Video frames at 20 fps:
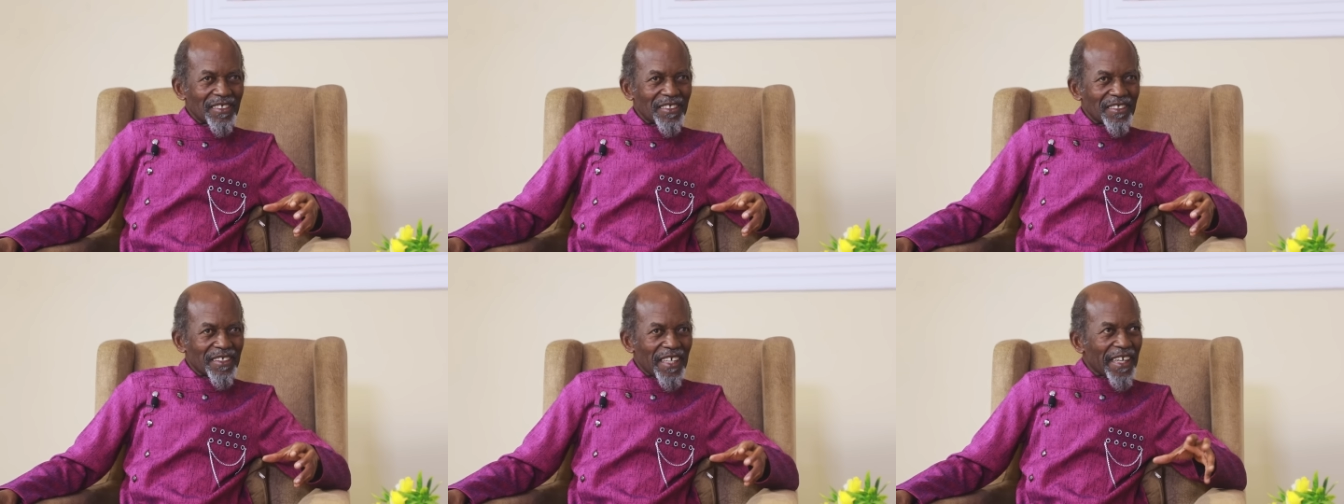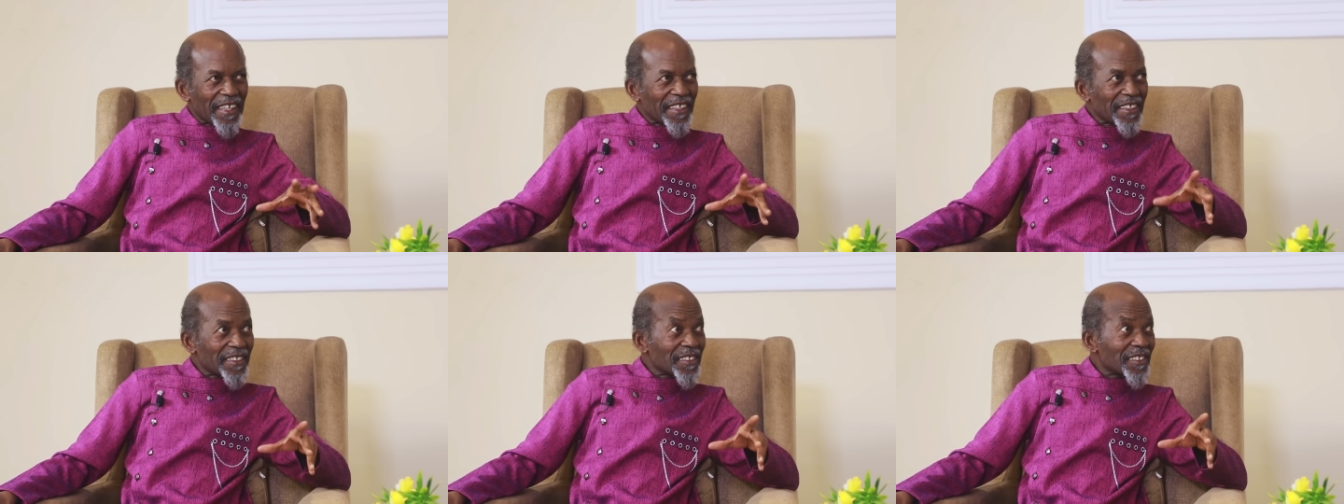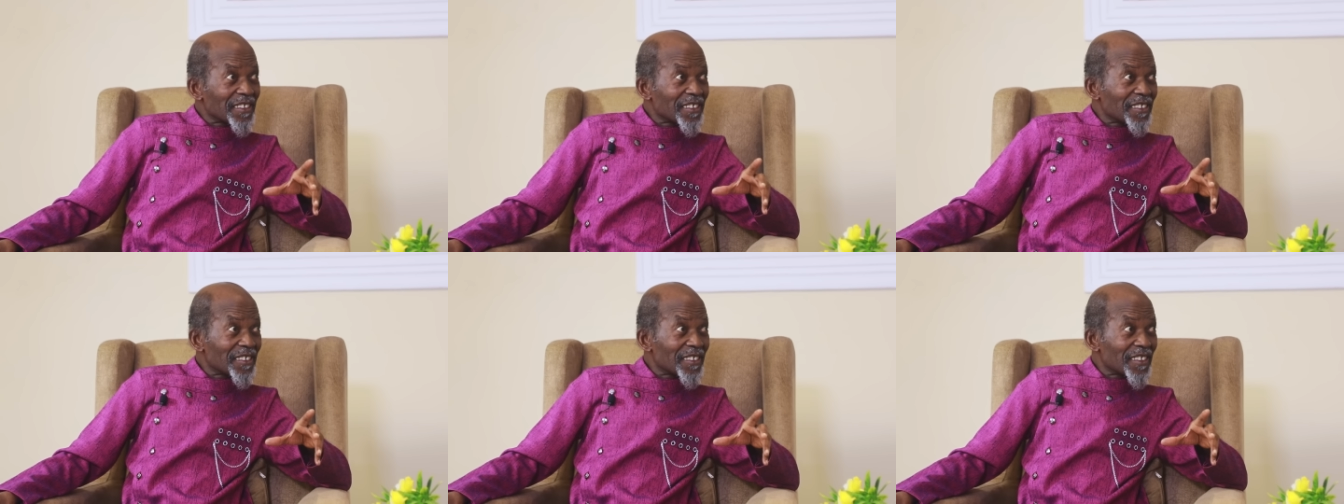
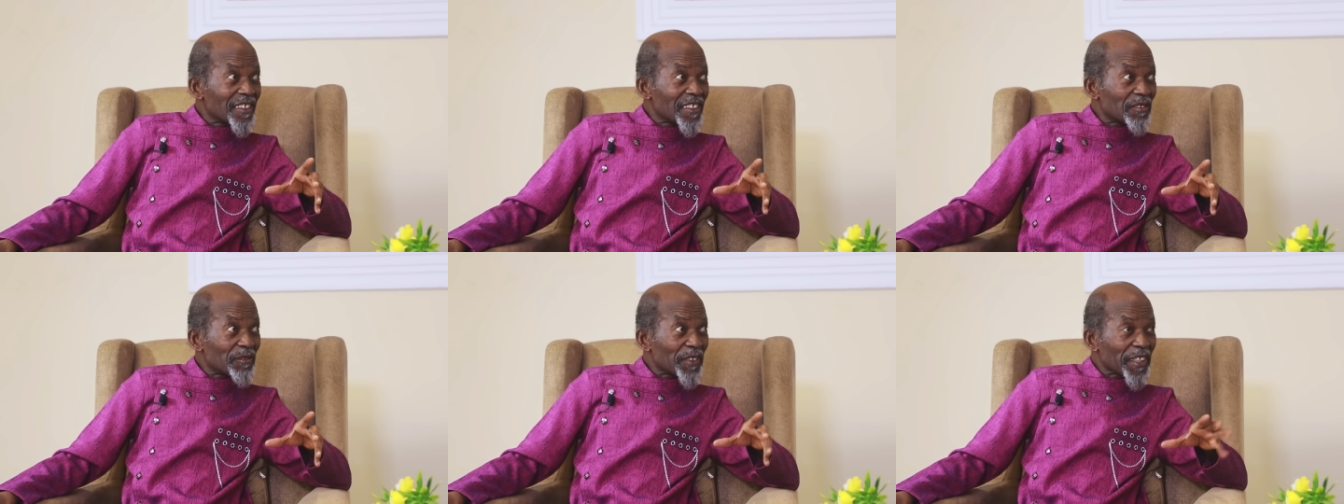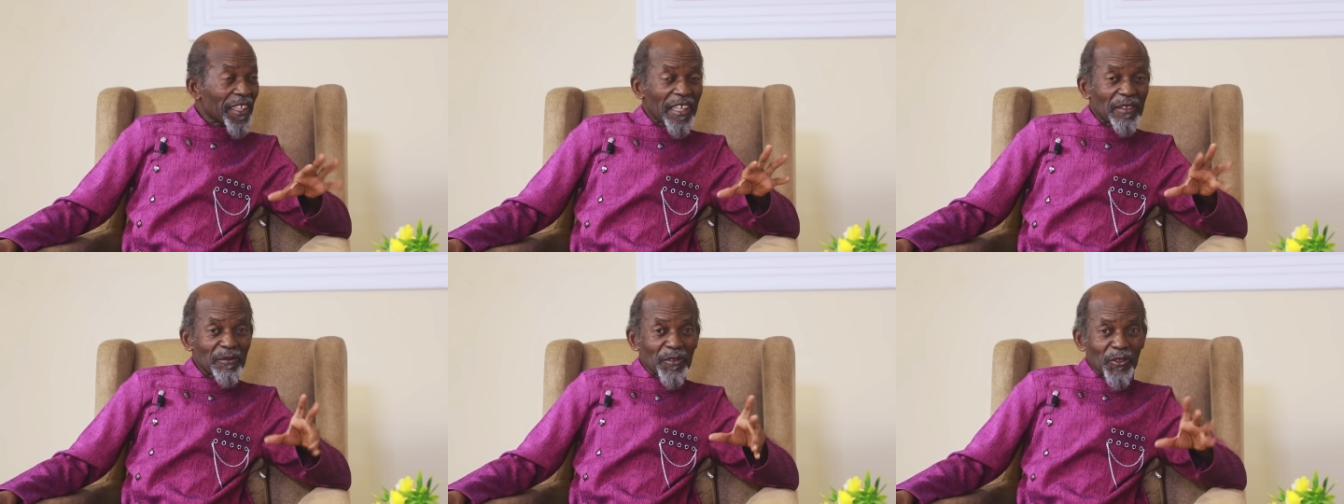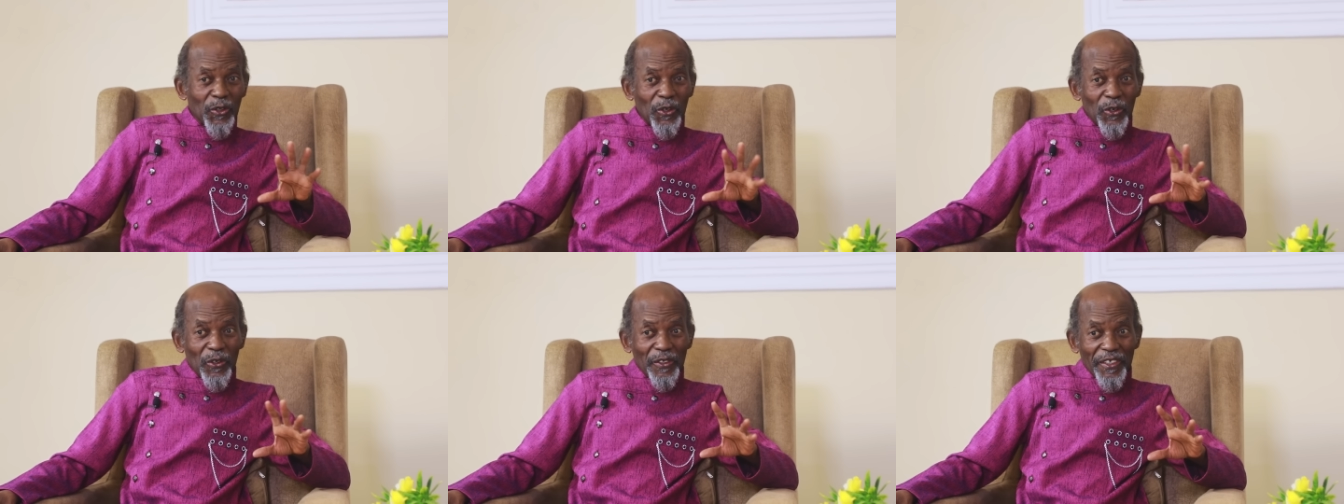then becomes
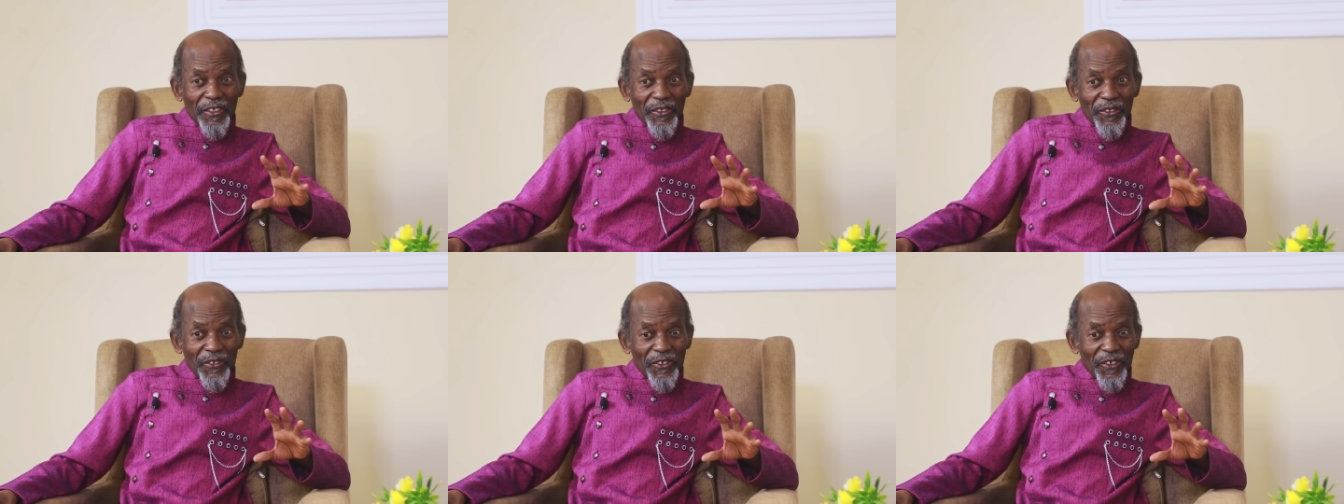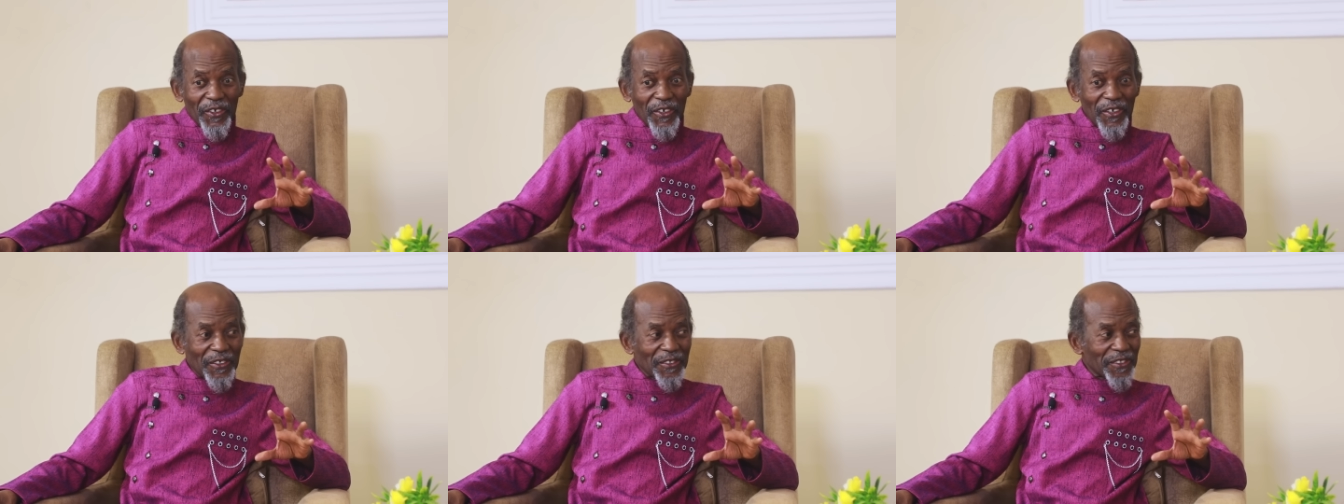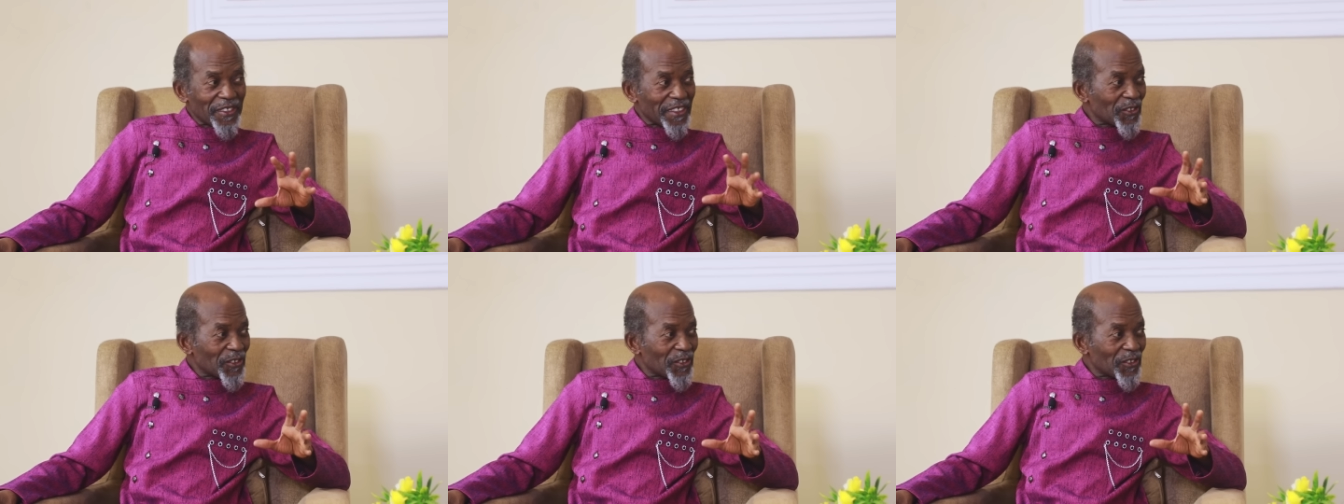so curious,